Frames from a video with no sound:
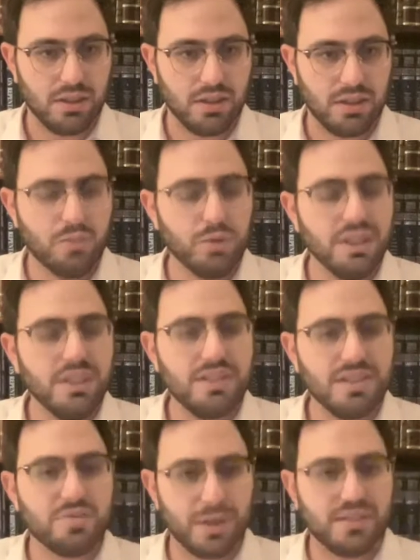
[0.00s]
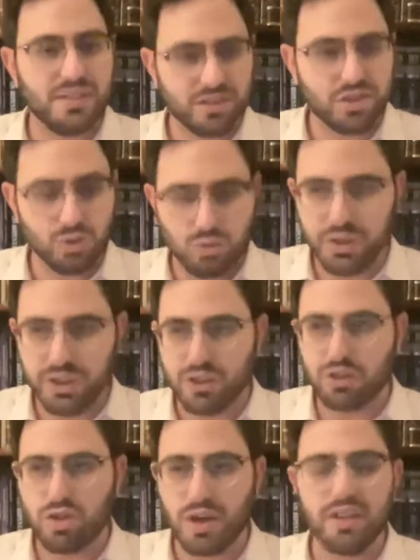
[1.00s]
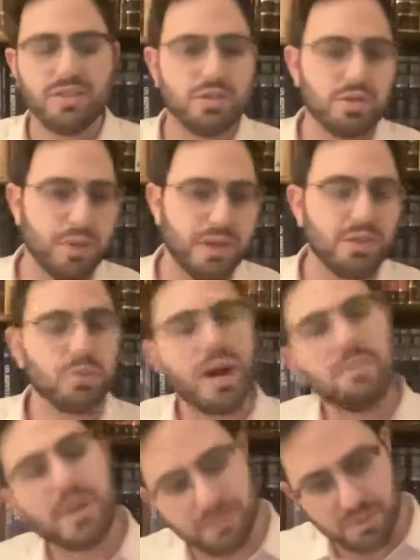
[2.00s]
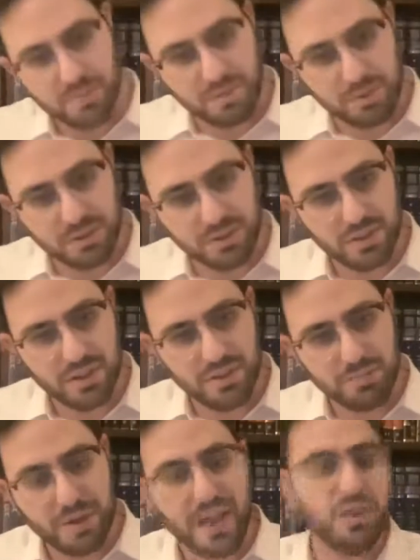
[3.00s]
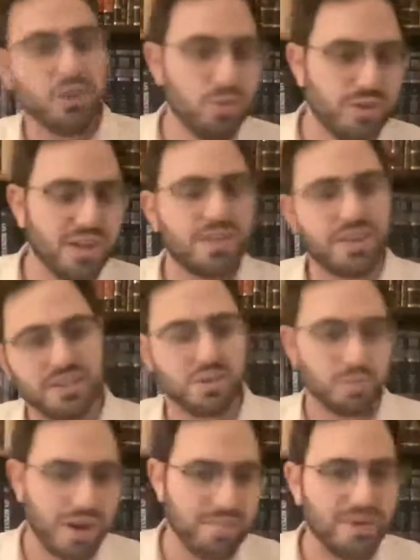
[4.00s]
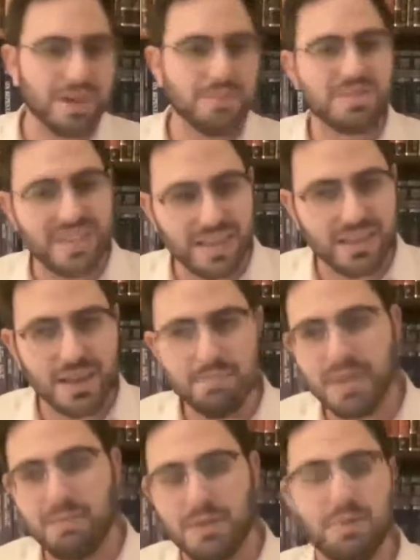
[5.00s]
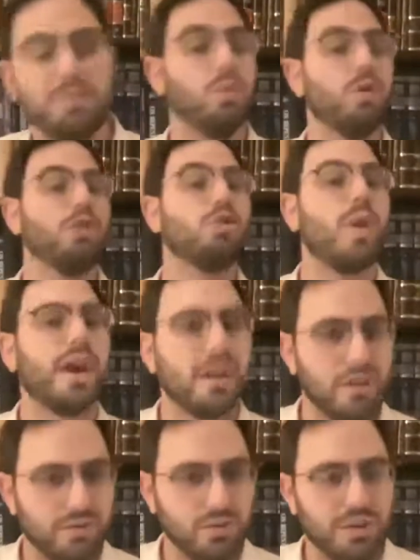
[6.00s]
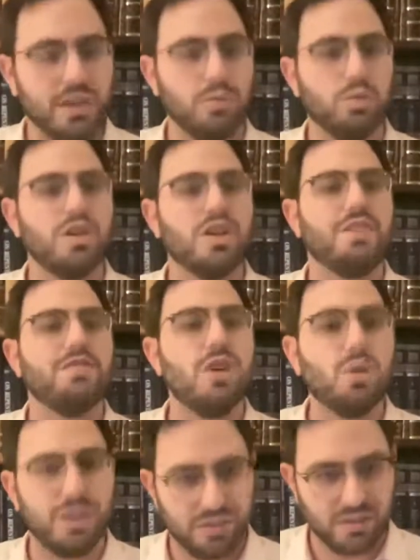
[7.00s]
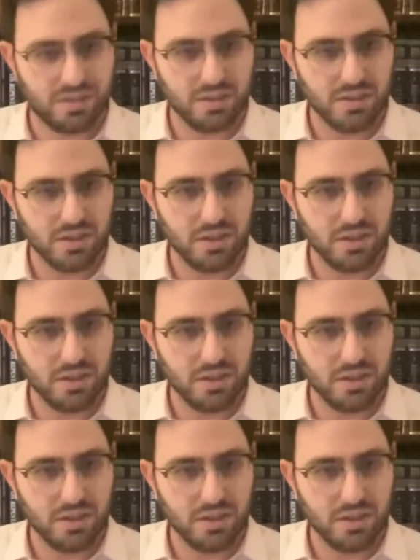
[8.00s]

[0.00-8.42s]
He really did spend his career trying to explain the Rambam to people by using things the Rambam said that maybe people weren't aware of or they wouldn't have noticed,